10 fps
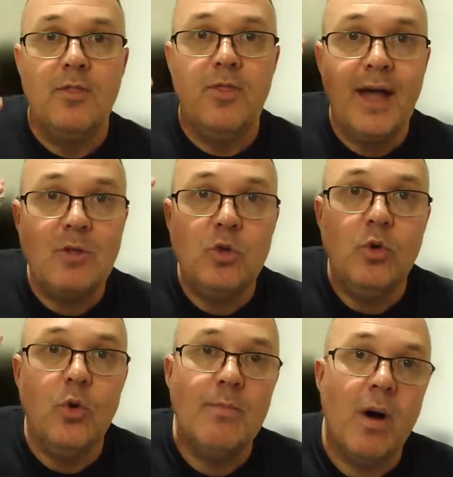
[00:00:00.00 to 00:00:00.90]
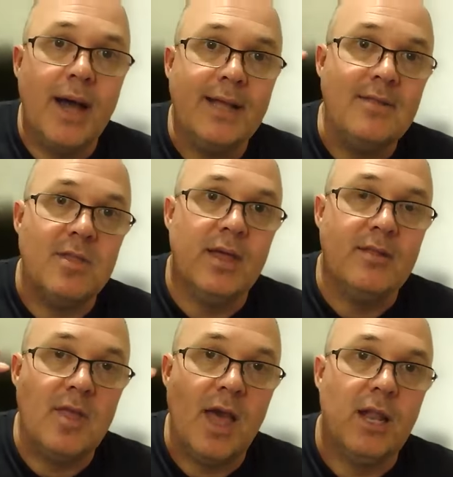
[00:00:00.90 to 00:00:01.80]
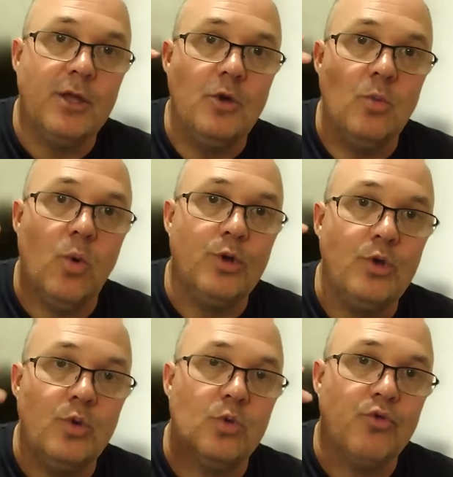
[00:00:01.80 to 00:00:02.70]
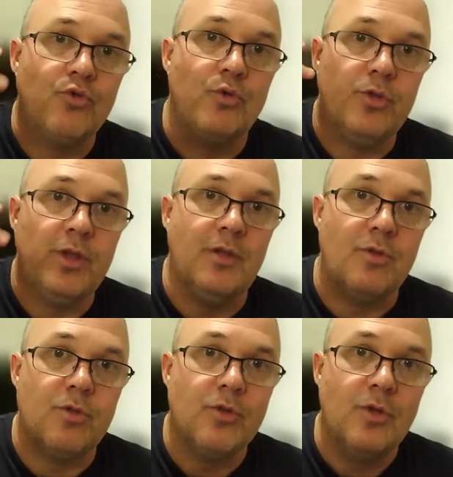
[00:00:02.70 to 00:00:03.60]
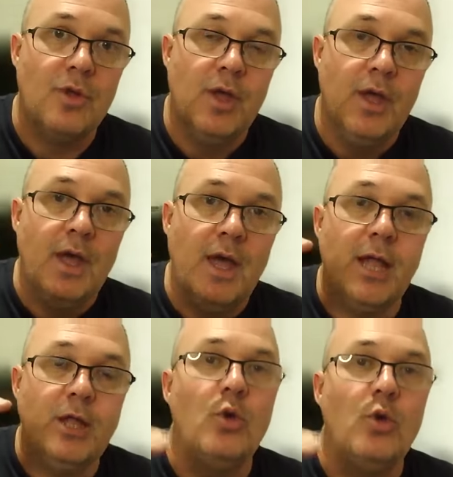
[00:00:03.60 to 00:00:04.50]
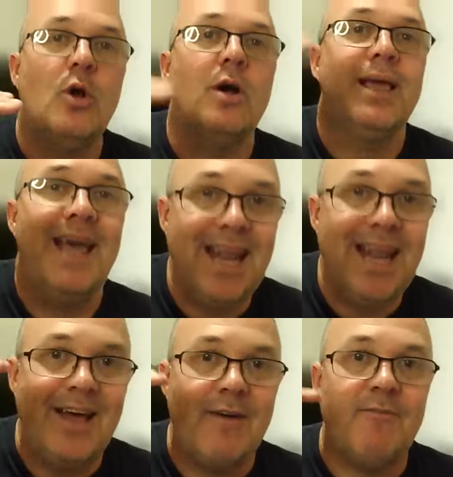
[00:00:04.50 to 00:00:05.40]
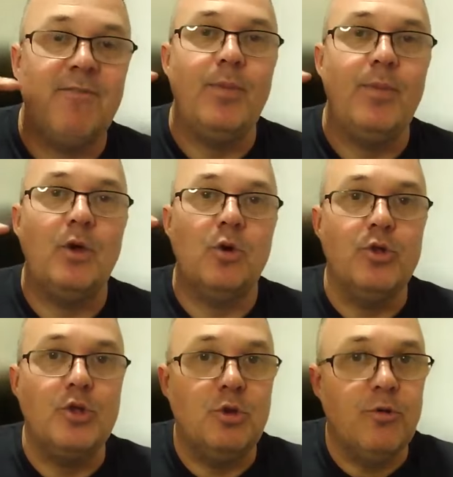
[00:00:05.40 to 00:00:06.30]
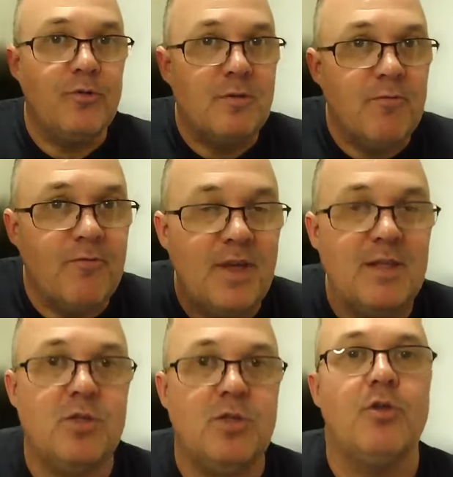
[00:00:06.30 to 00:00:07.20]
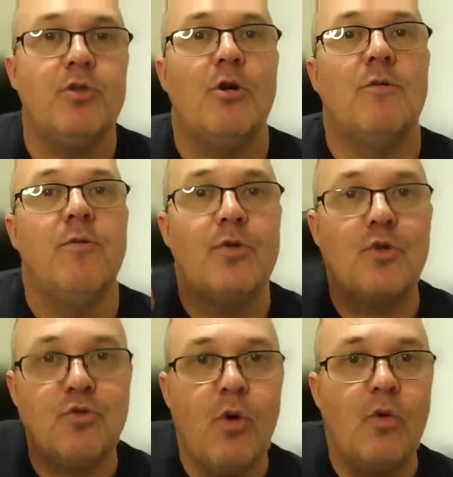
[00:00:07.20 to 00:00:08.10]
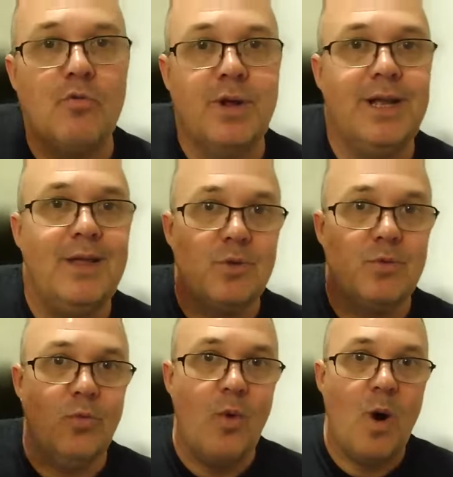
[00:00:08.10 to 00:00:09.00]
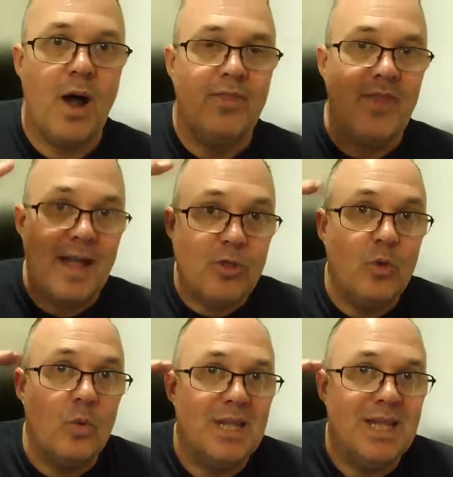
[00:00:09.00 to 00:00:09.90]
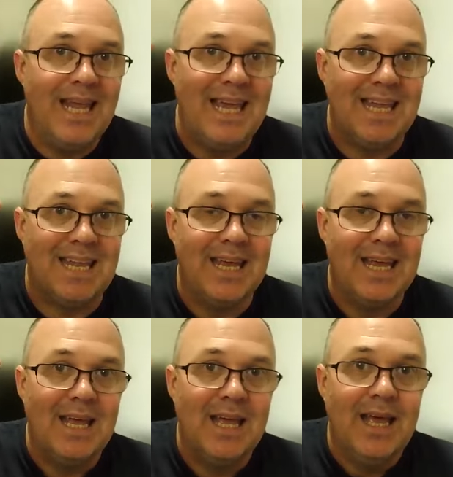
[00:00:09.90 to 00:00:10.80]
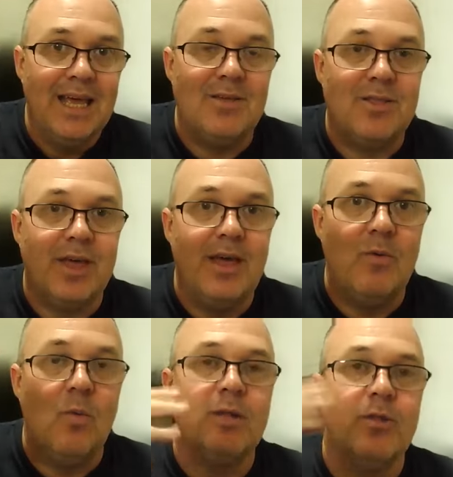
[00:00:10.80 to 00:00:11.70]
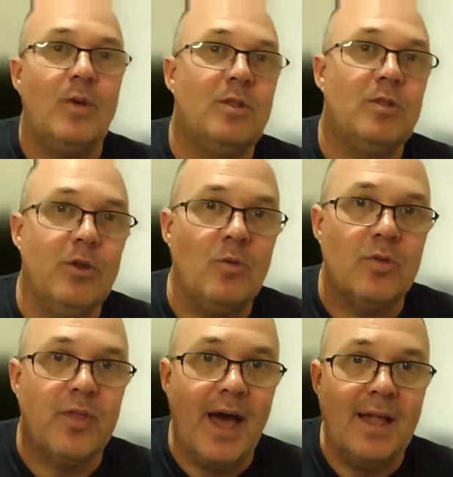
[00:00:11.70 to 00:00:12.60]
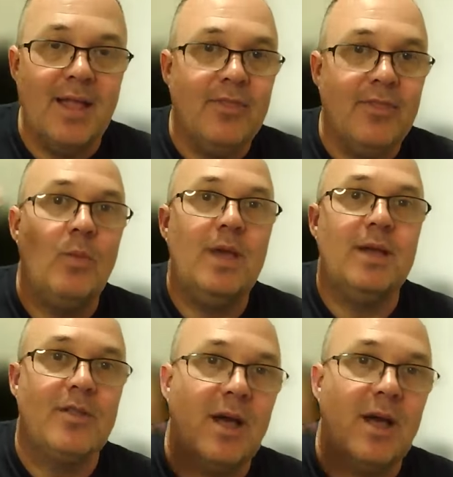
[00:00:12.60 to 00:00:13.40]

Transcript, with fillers: that's your mindset telling you what your truth is. And you're not getting that fee because you've convinced yourself of a strong reason why. That's your lid. You see, once we deal with that, then we can